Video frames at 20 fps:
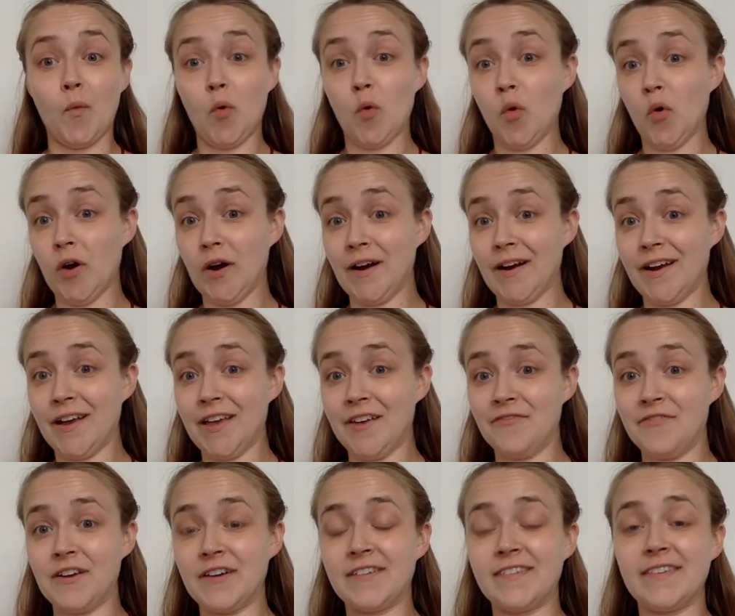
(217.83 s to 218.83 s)
Or,
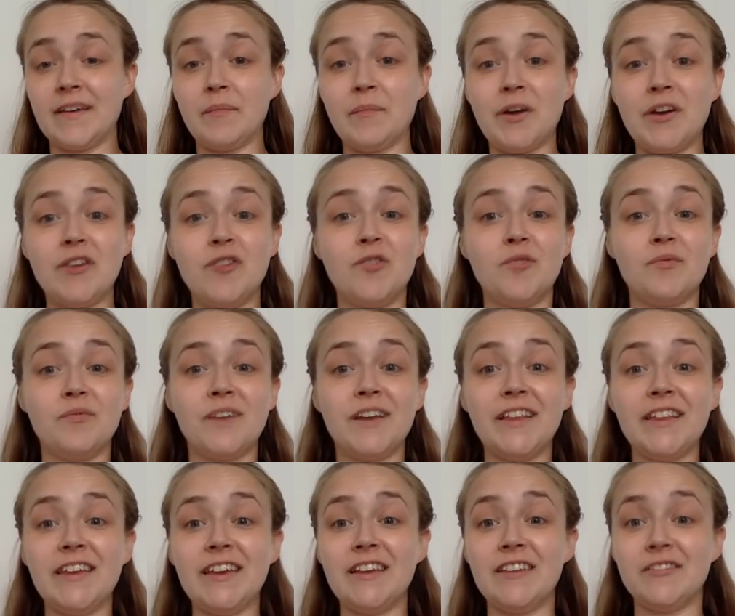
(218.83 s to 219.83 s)
if you're someone who
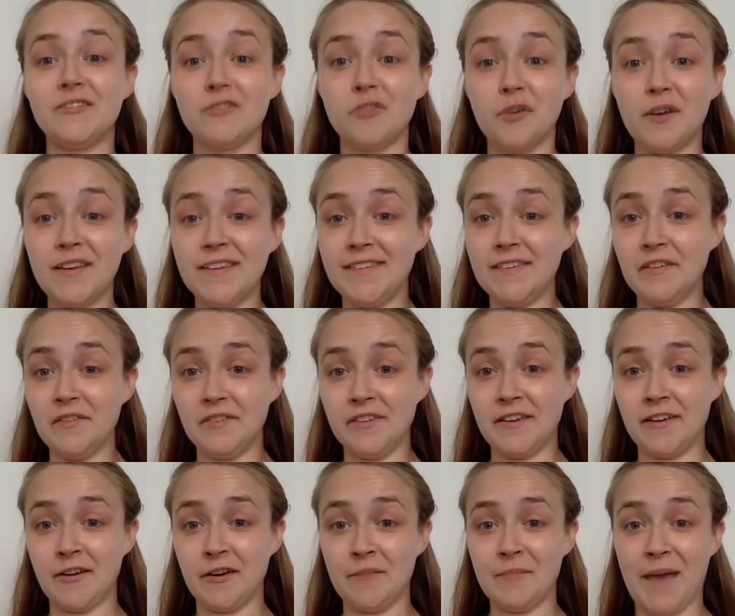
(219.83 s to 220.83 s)
really enjoys
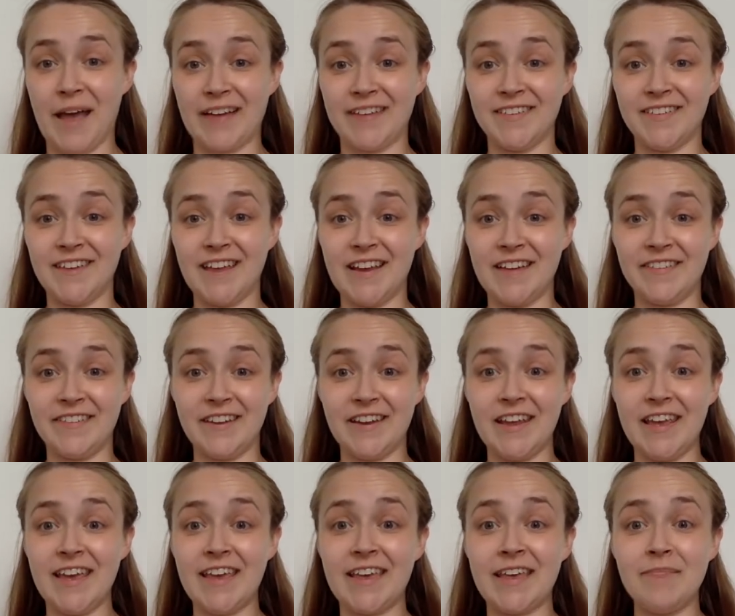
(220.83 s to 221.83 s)
using your imagination,
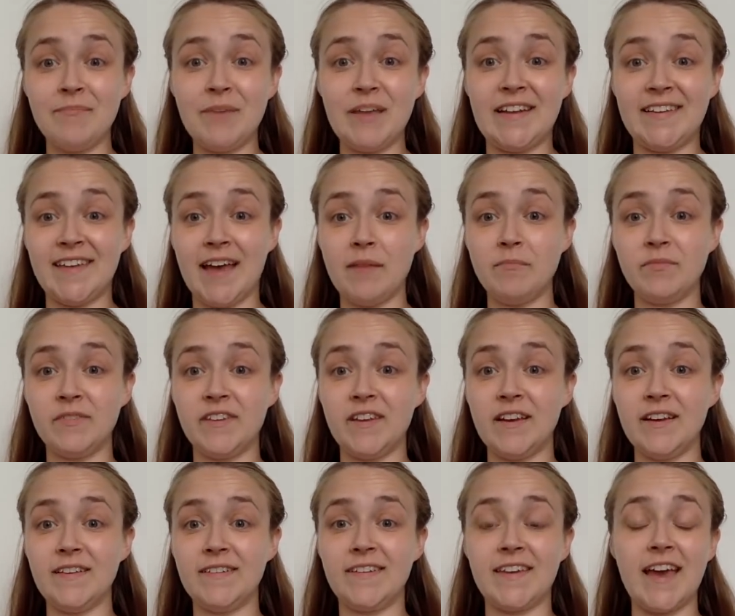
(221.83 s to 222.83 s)
it can be
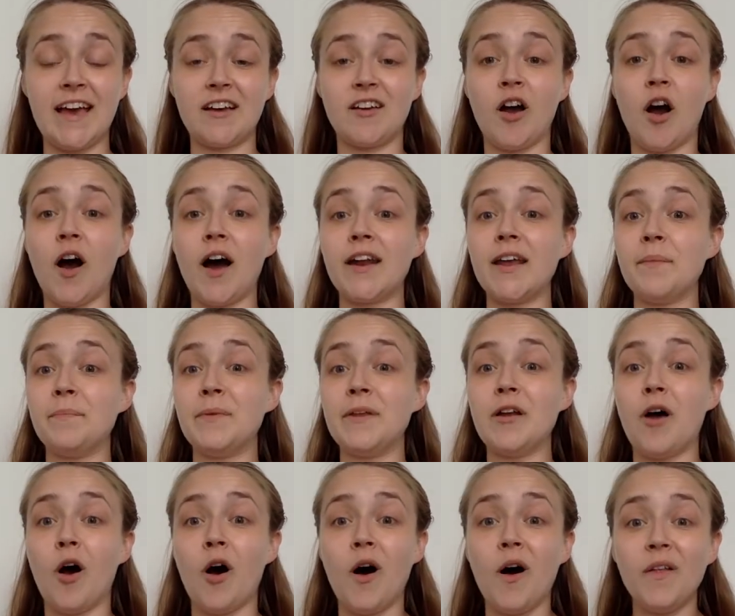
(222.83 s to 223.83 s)
tempting to get caught up
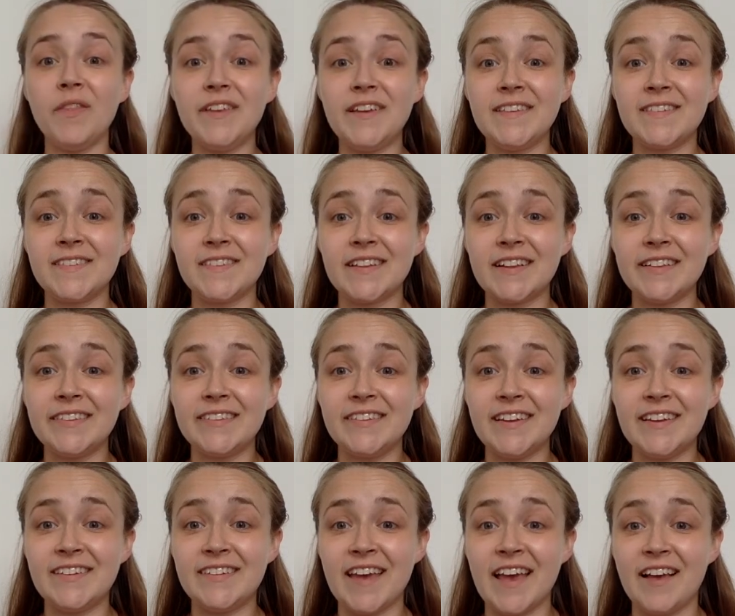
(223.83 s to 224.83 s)
in all these little
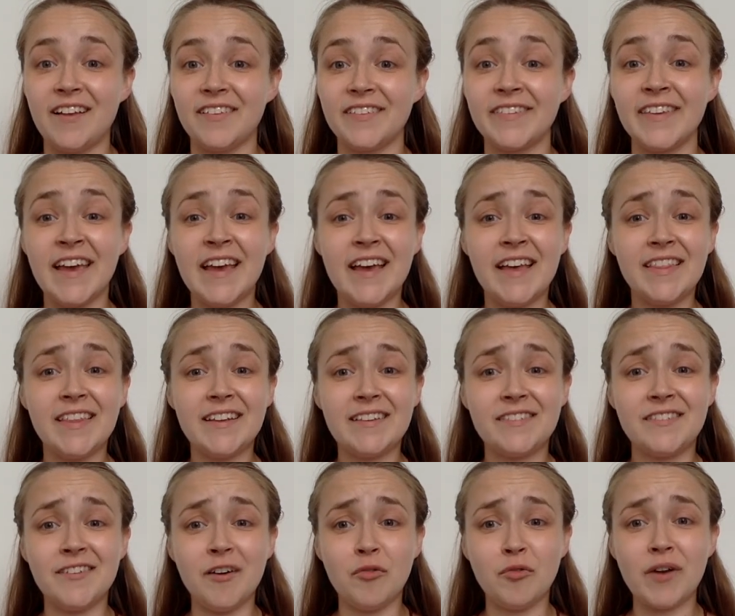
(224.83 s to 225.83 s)
details that
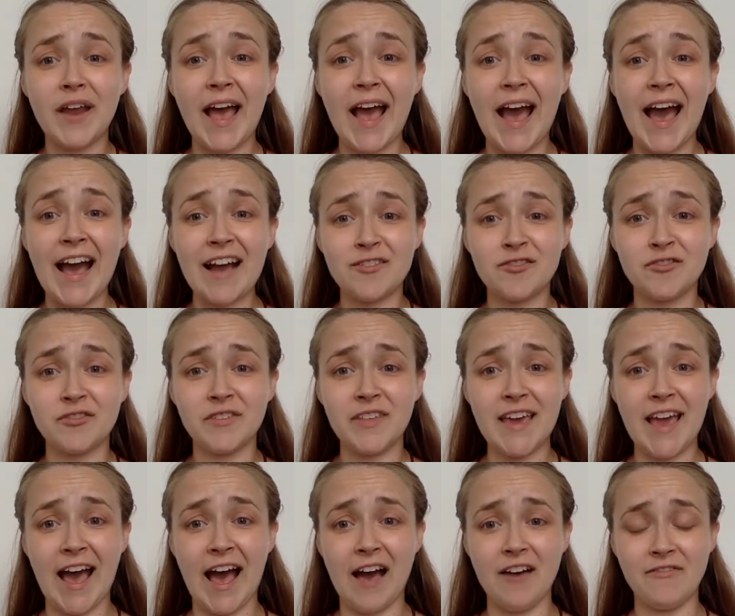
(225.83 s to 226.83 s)
don't
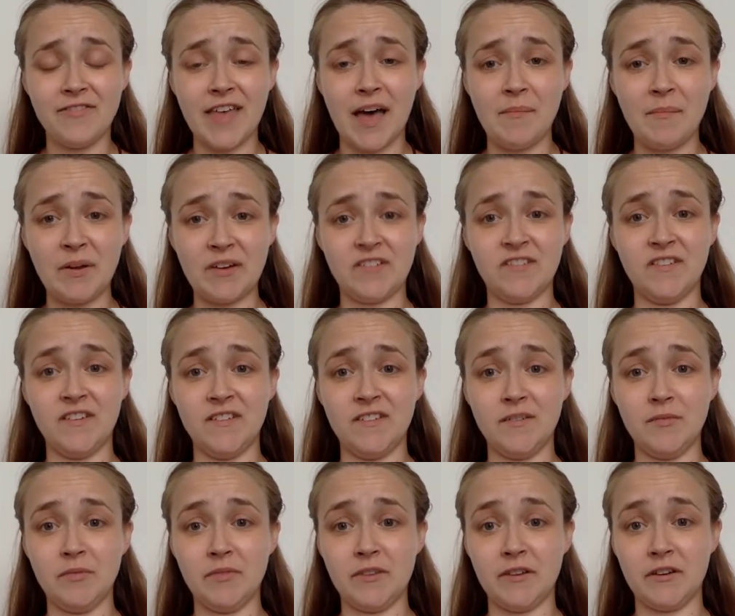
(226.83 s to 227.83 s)
actually have that much to
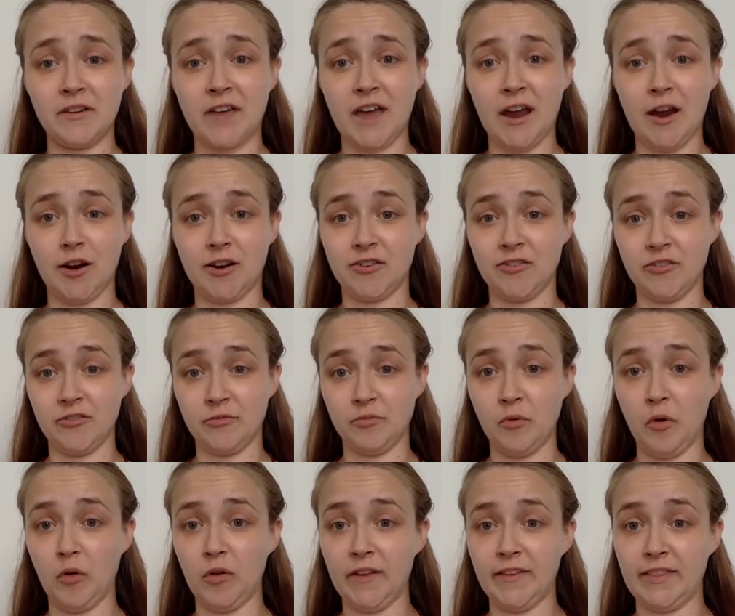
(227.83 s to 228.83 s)
do with your character's
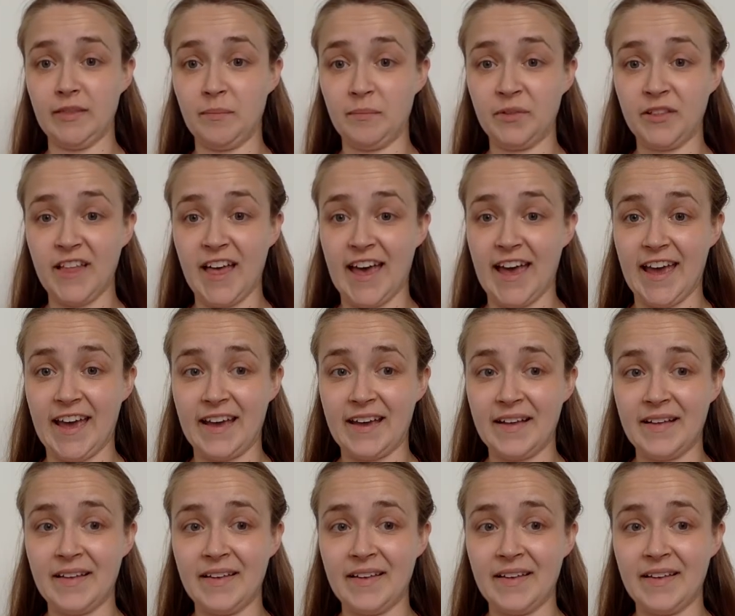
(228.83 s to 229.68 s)
role in the play.